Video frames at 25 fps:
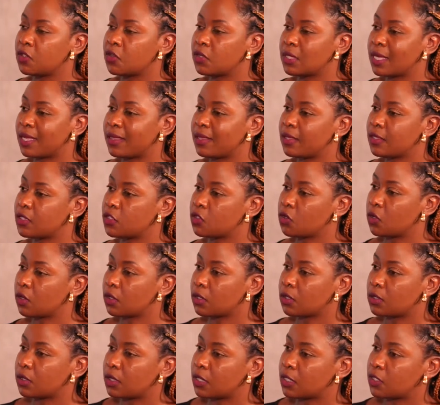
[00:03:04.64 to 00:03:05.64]
those are the
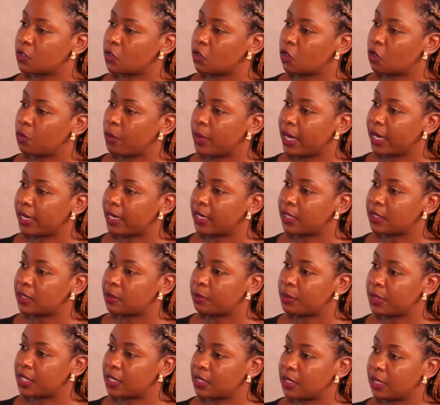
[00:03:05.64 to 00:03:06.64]
stock market,
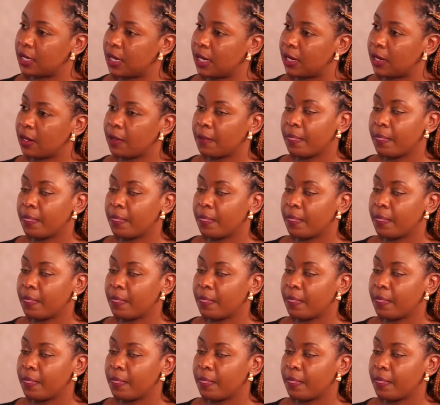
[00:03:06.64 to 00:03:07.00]
basically.